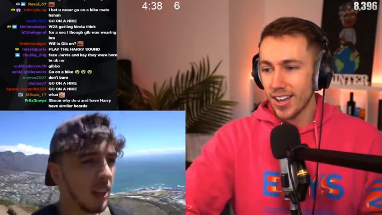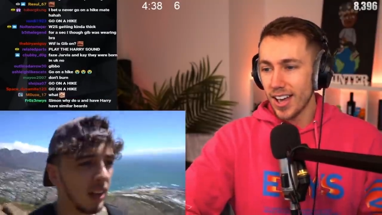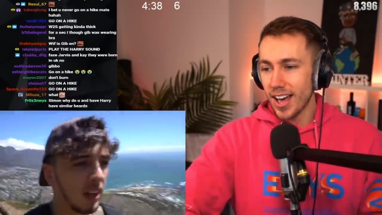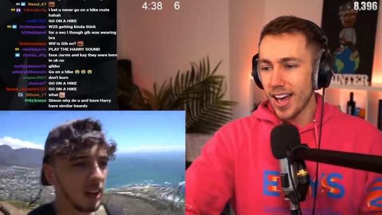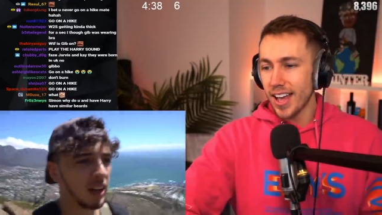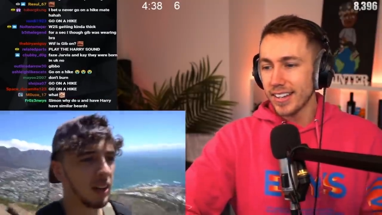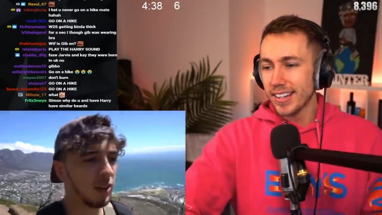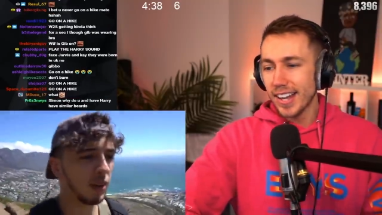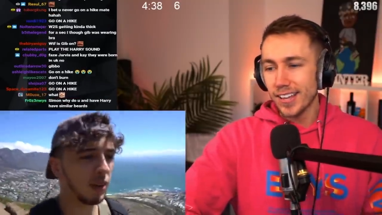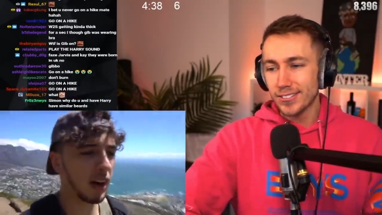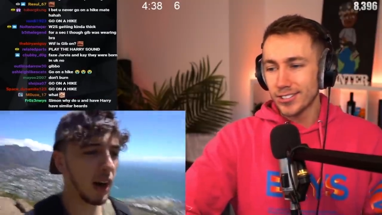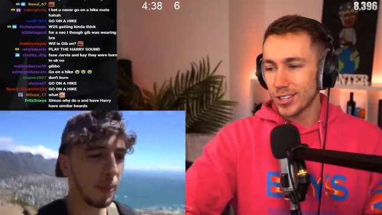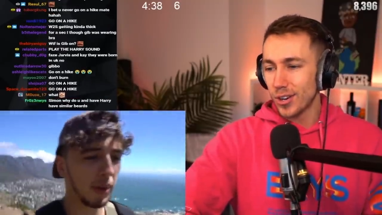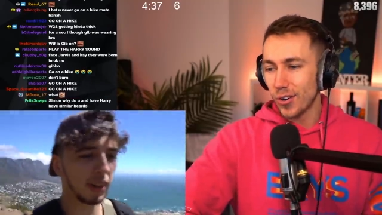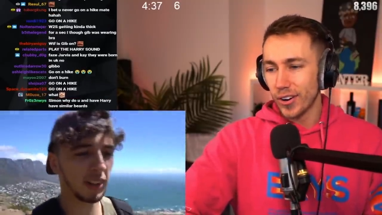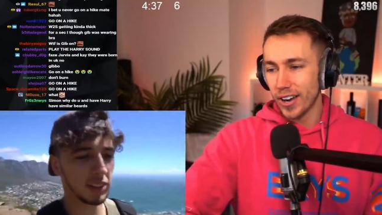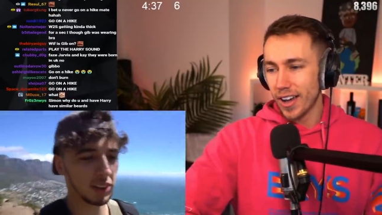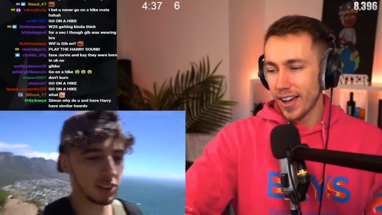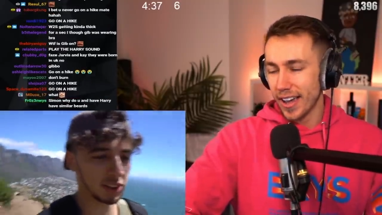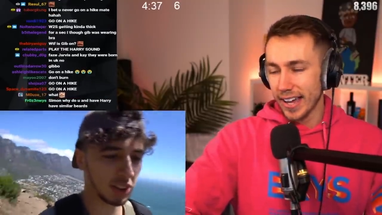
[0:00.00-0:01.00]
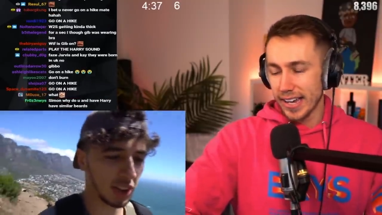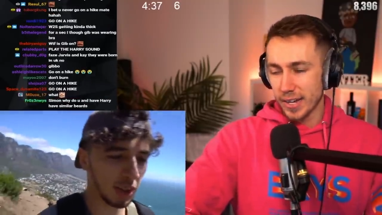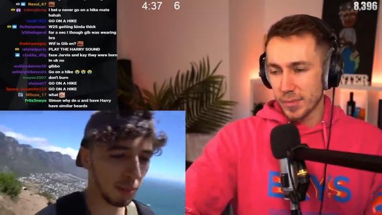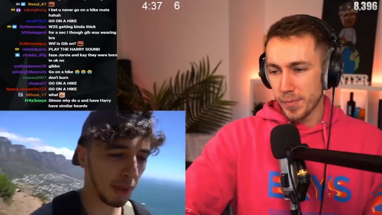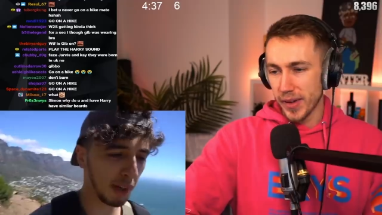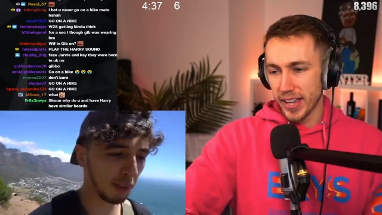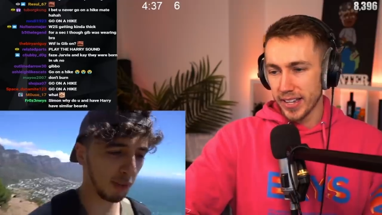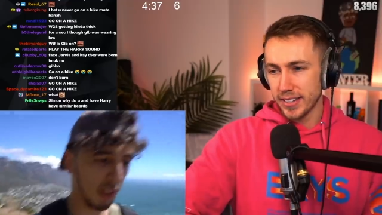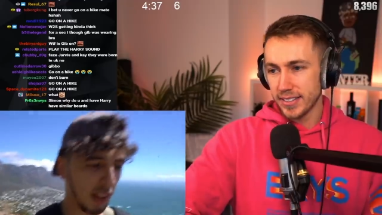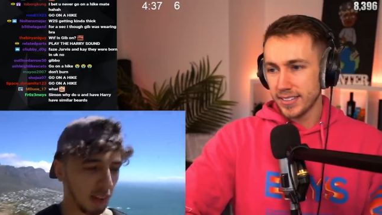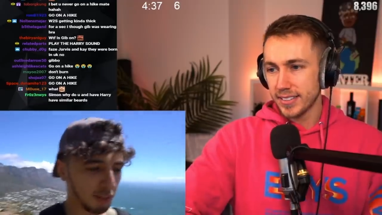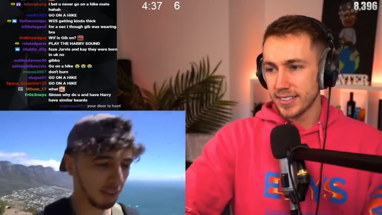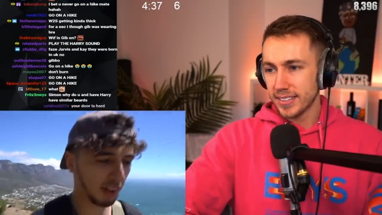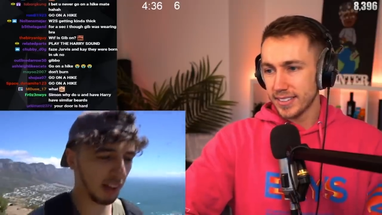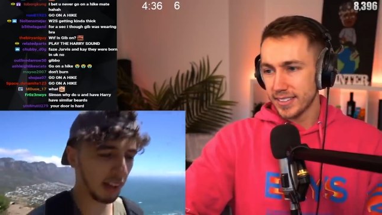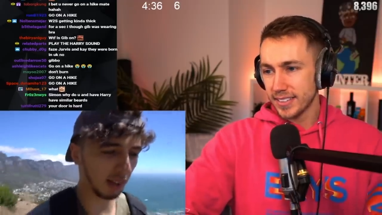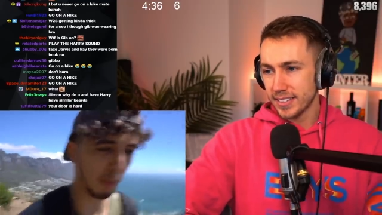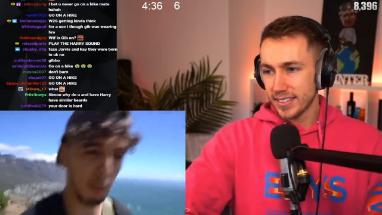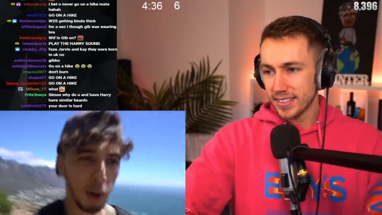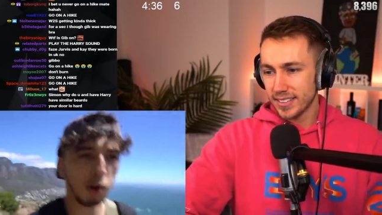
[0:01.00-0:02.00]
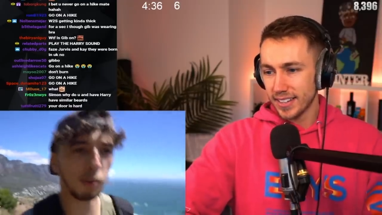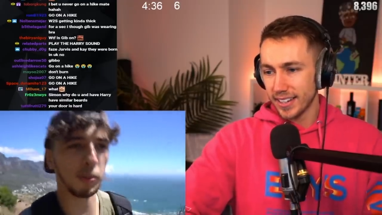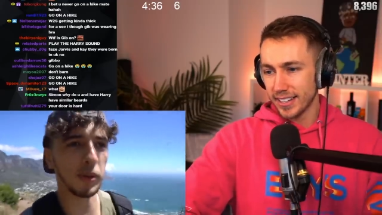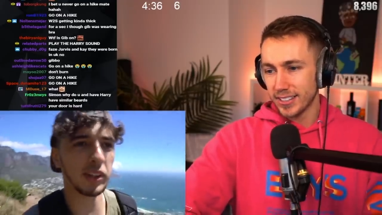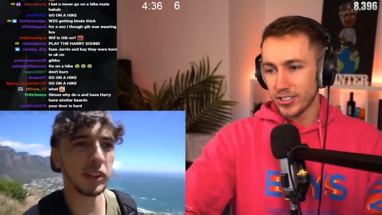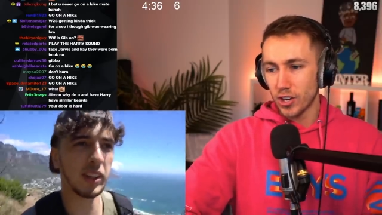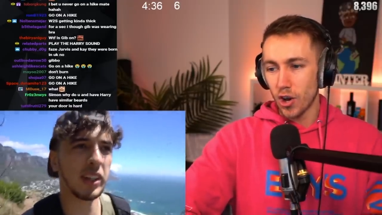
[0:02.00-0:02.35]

Speaker 1: I'd love to go on a hike, man. I need to